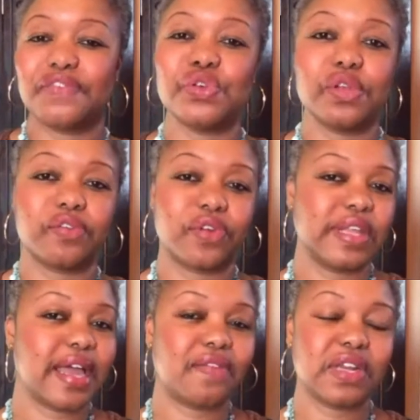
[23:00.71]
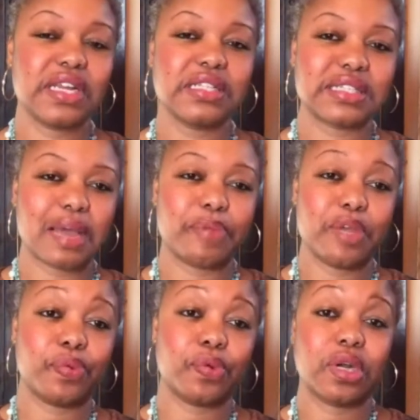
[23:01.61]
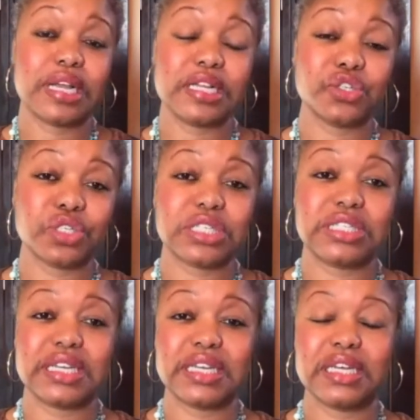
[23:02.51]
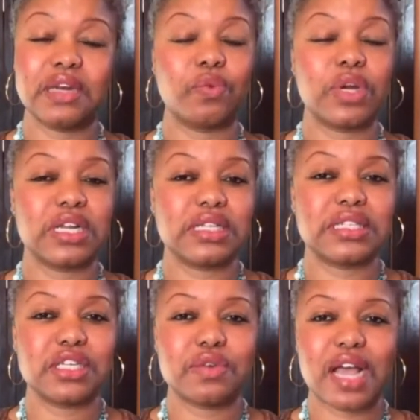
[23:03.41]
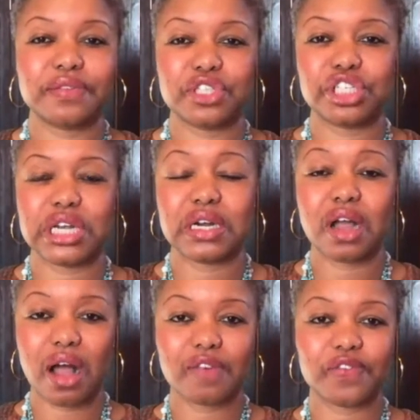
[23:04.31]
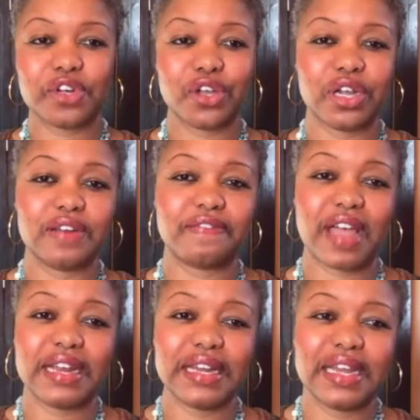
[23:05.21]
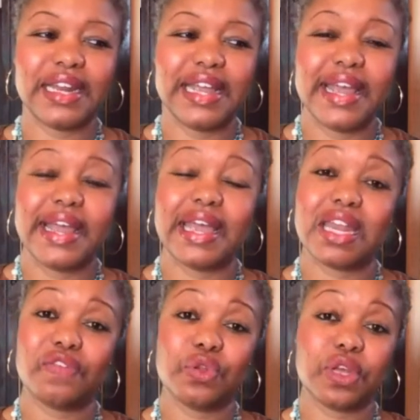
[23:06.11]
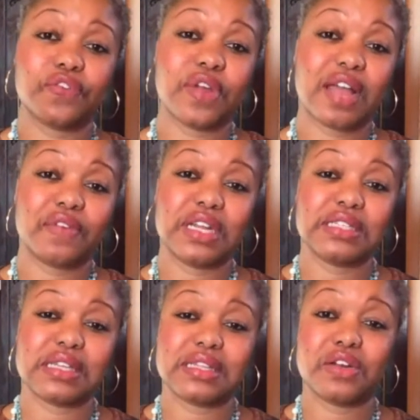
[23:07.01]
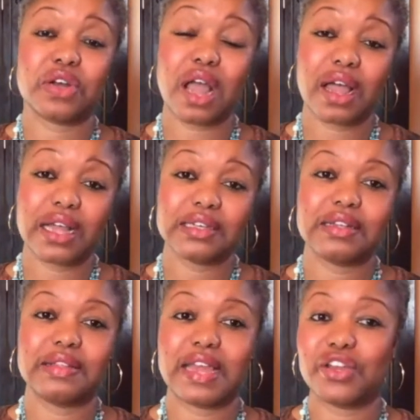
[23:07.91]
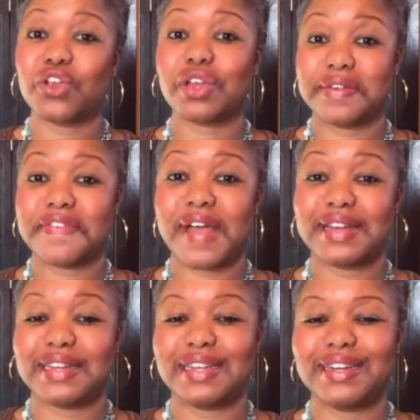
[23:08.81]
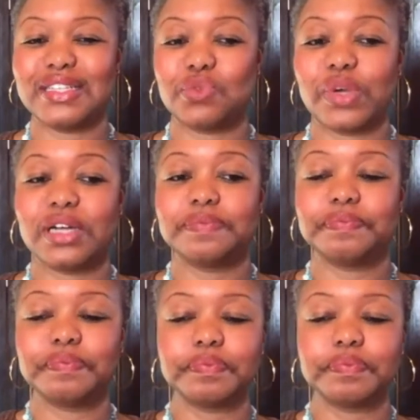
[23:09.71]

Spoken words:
if you look for the evidence that people are interested in what it is that you have to share and offer, you're going to find it. And if you look for evidence that they're not, then you're going to find it as well.